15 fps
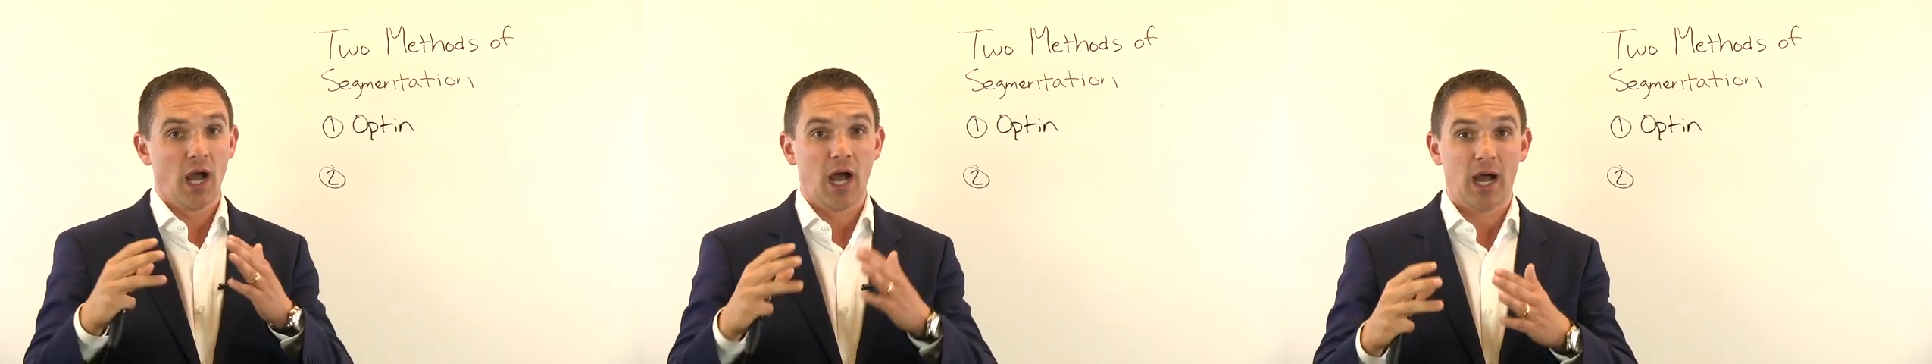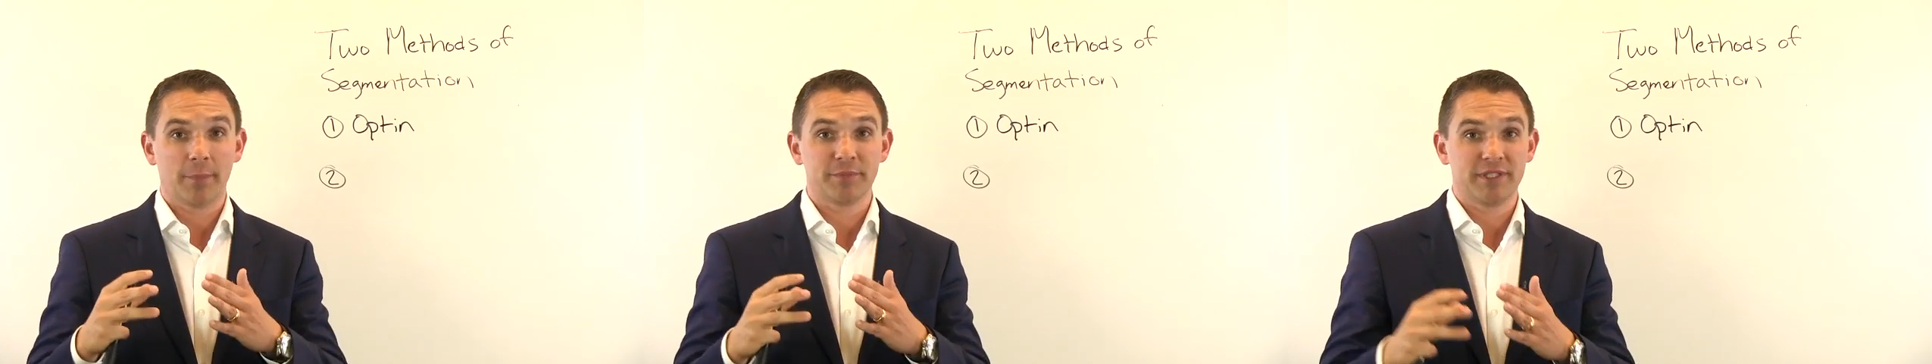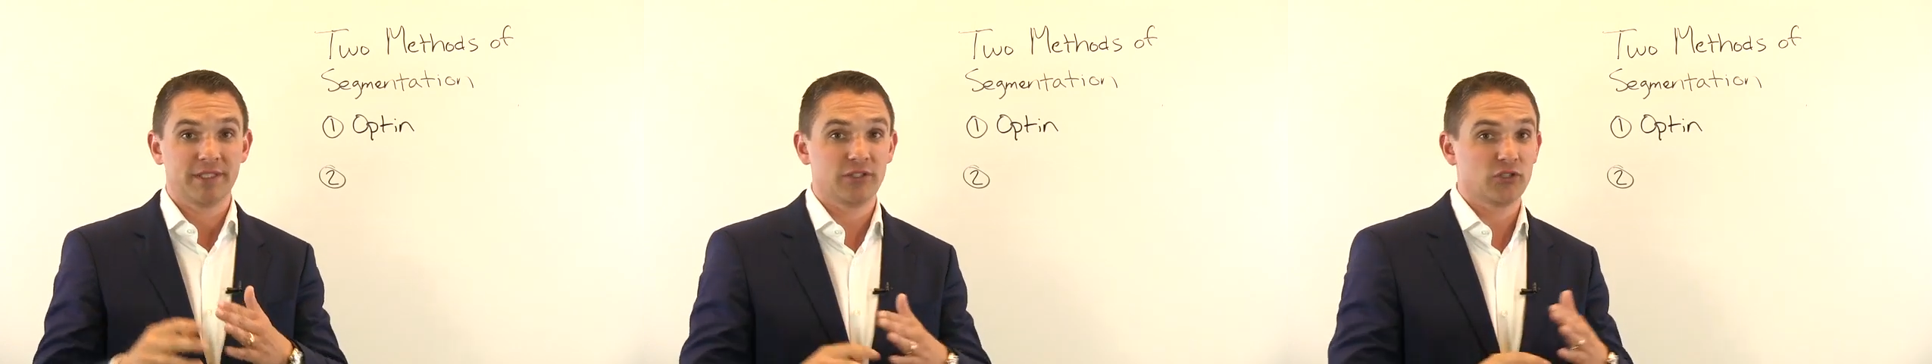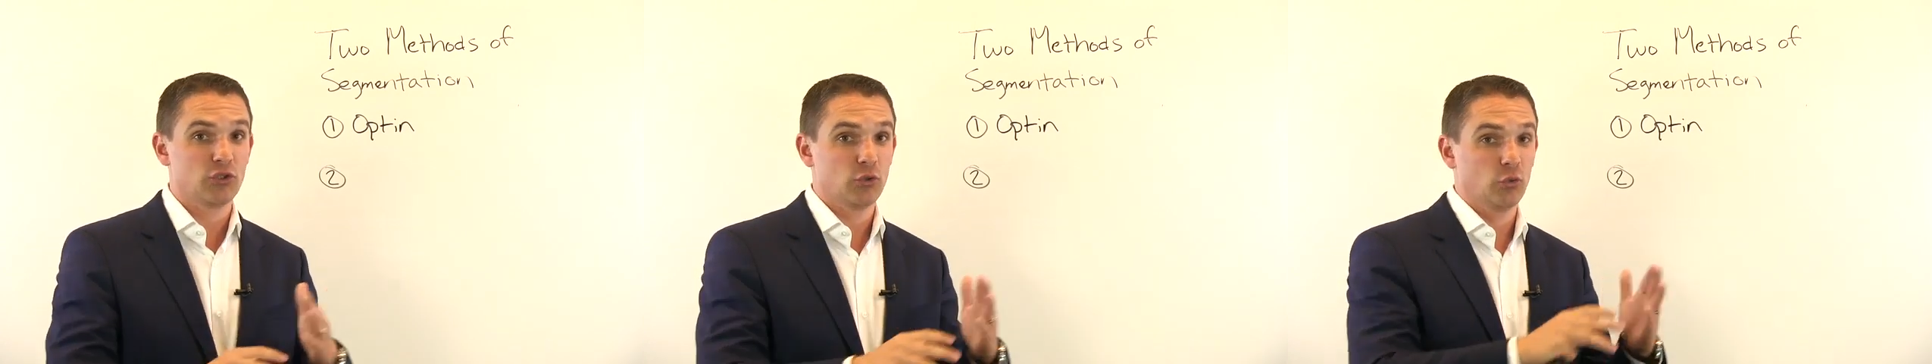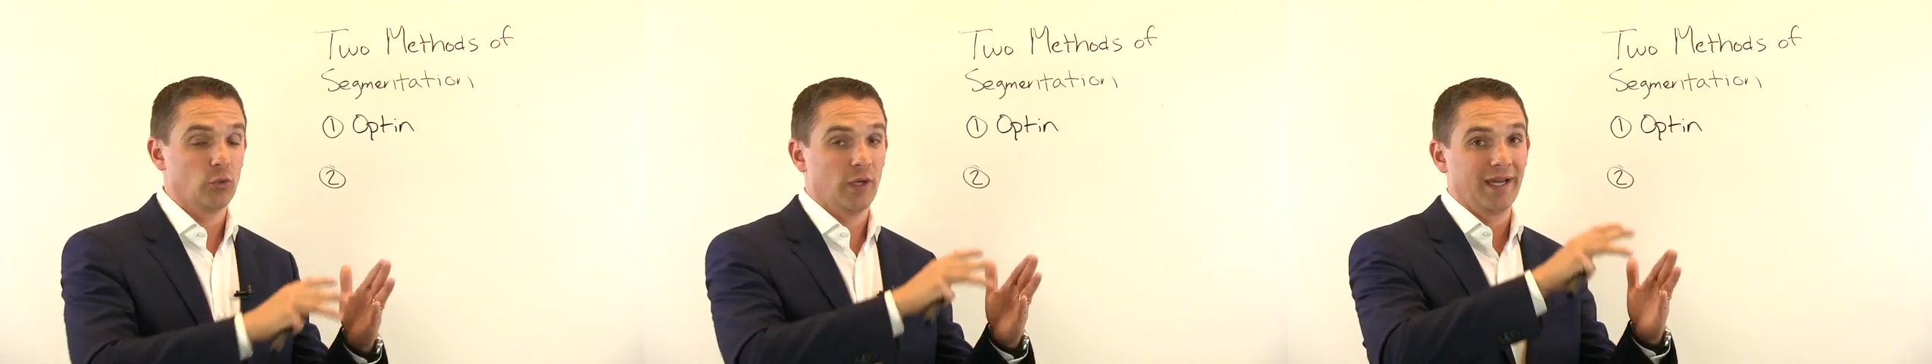opt
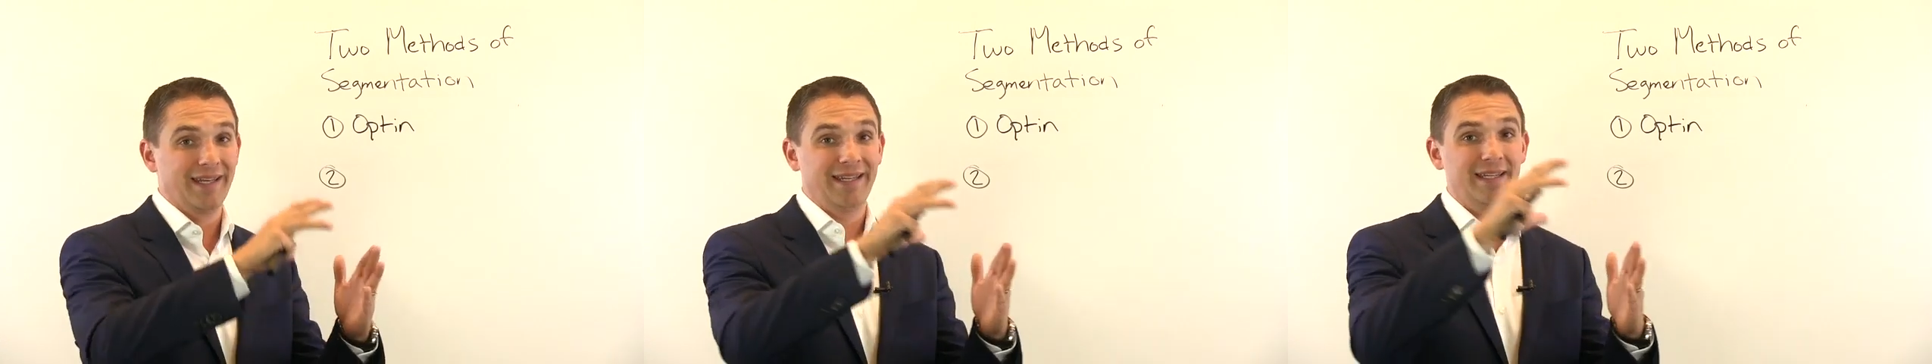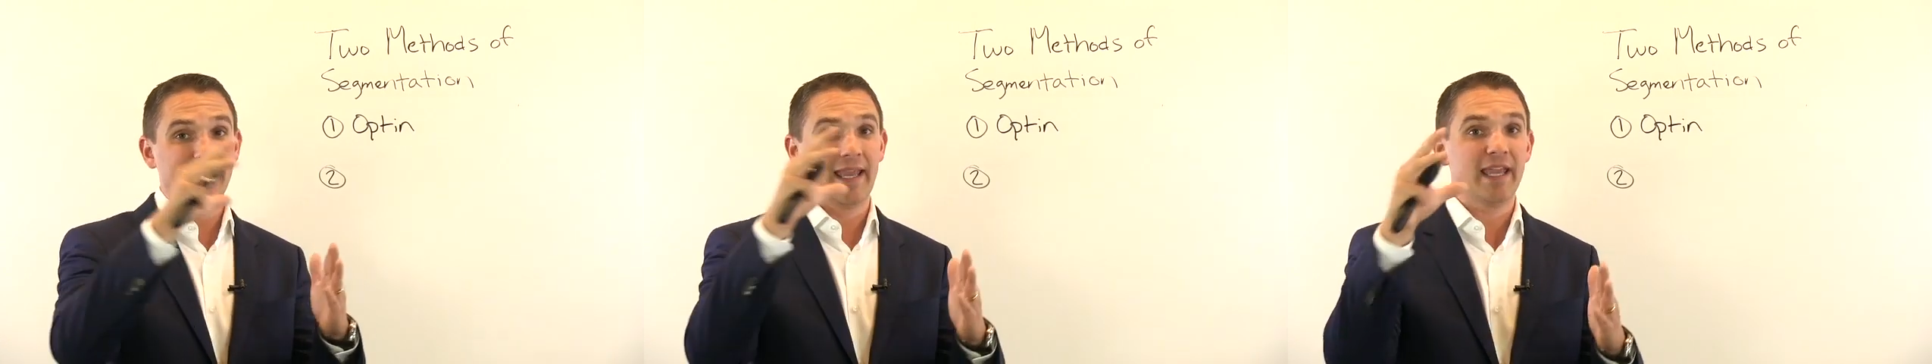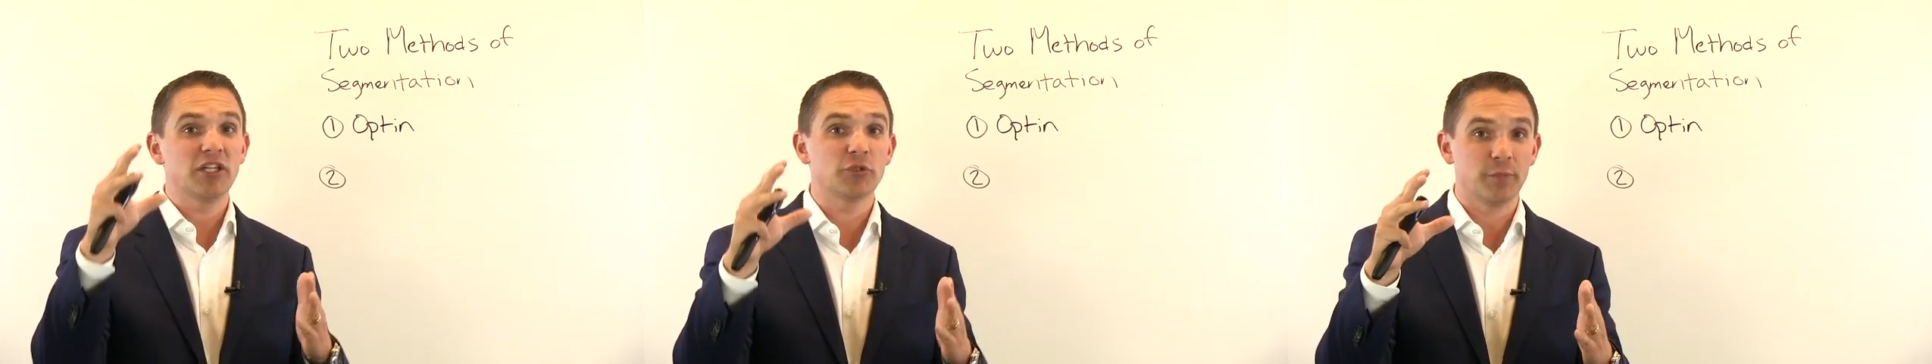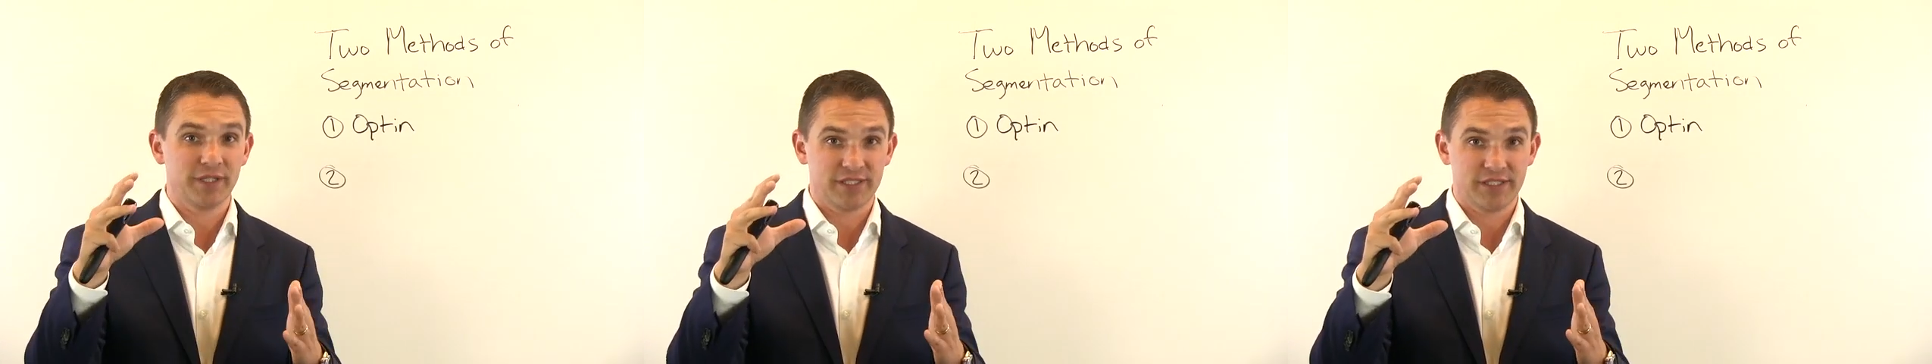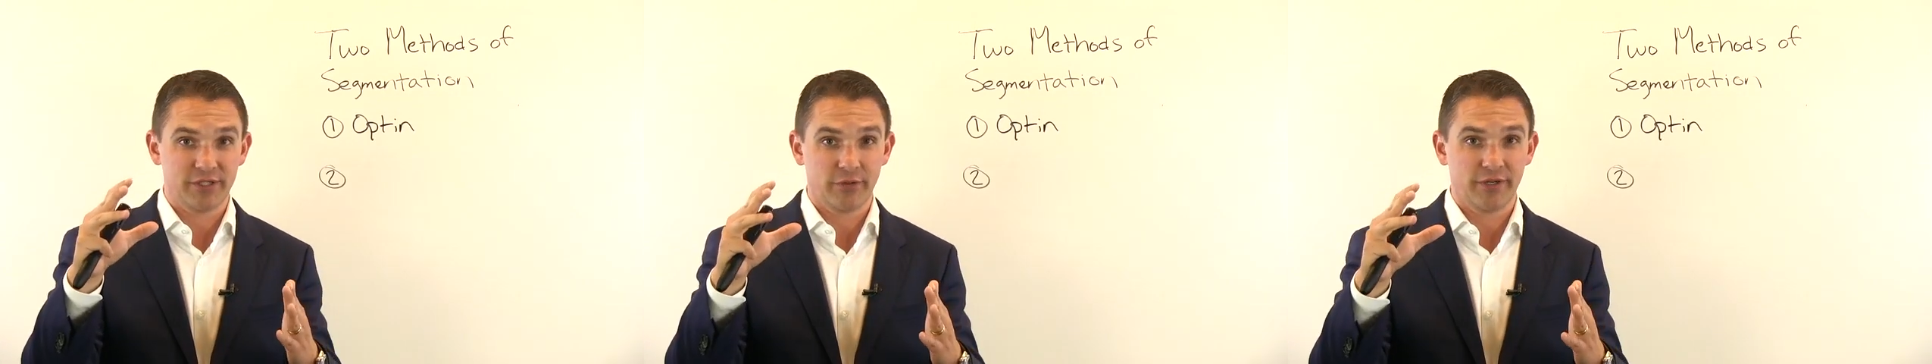into an
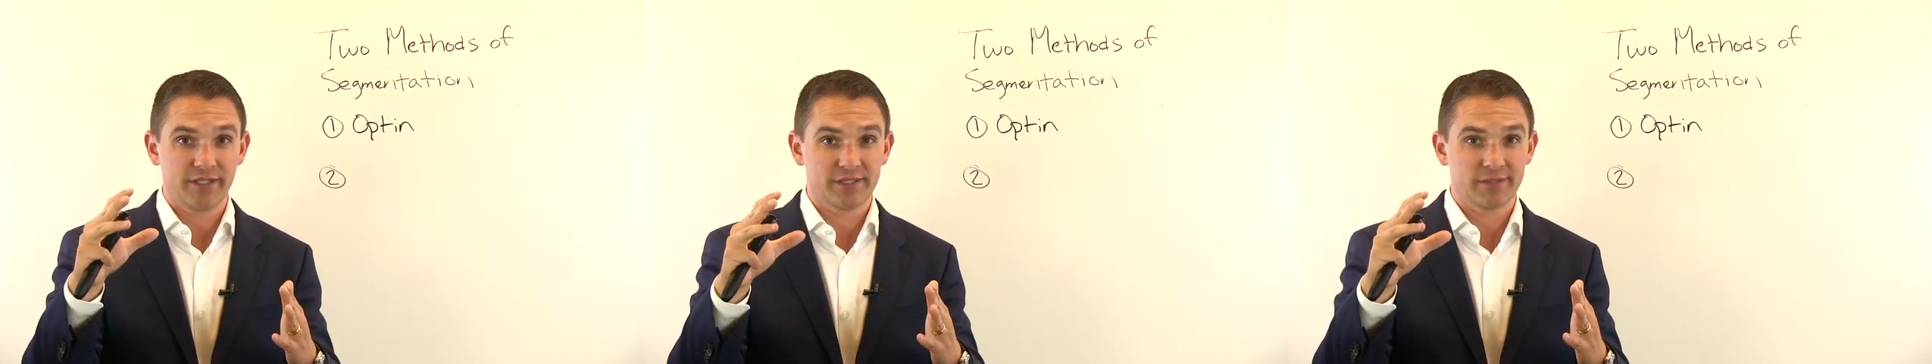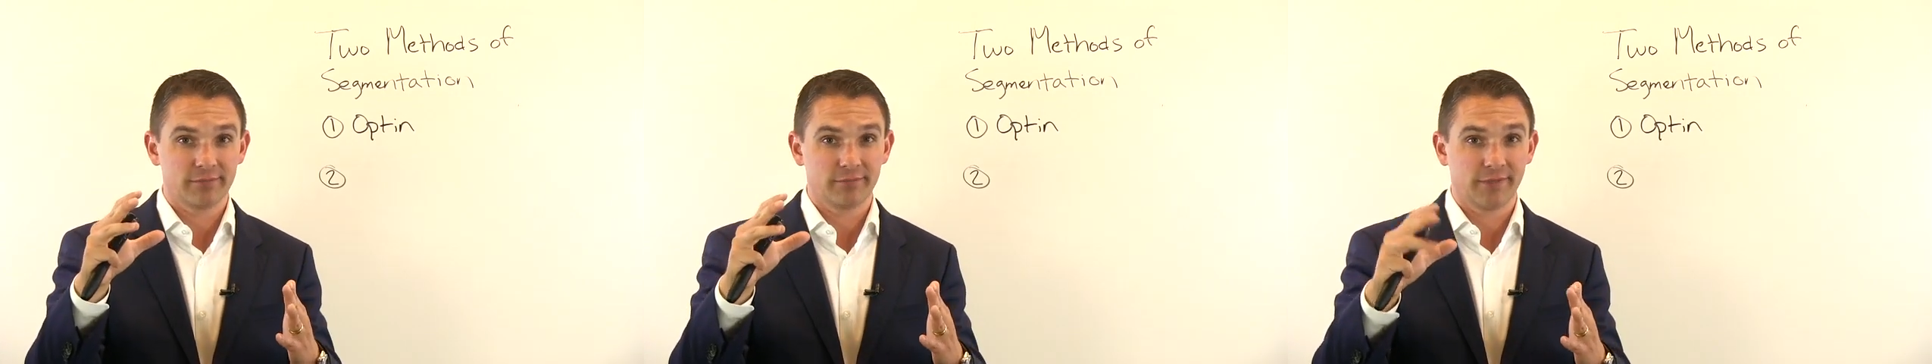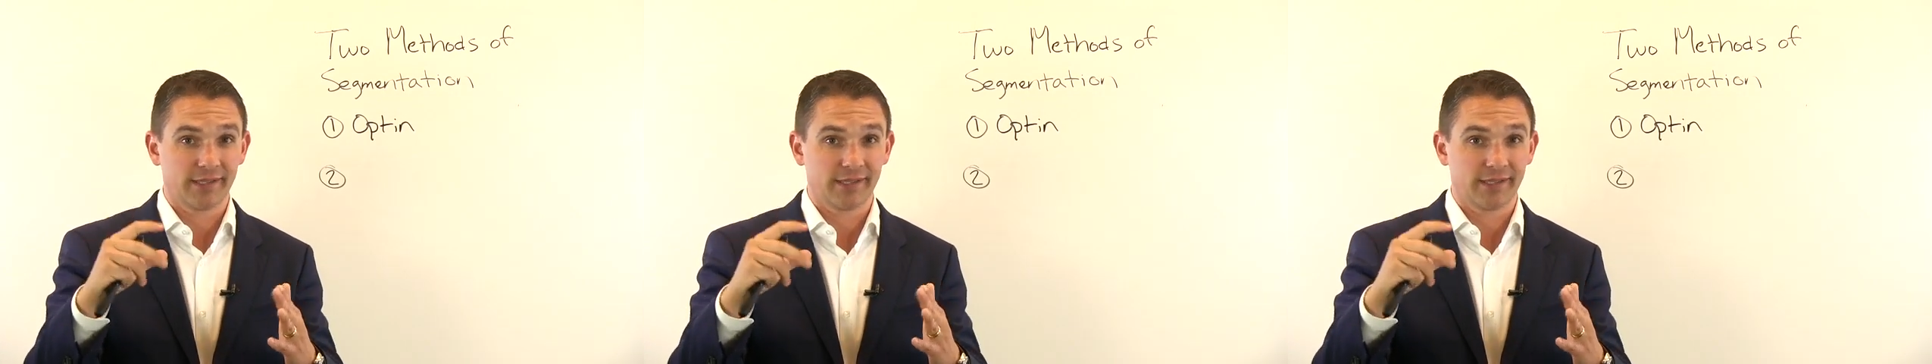engagement series,